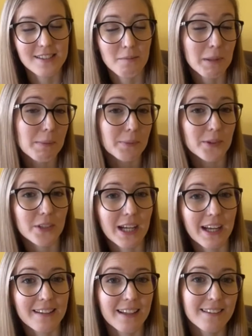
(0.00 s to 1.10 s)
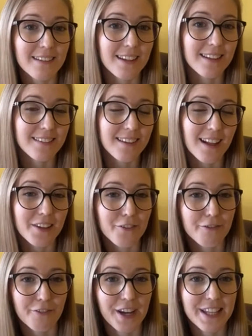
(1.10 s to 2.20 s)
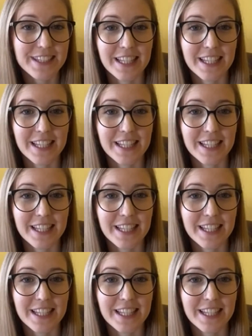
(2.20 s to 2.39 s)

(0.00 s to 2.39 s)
people, and then they tell their friends,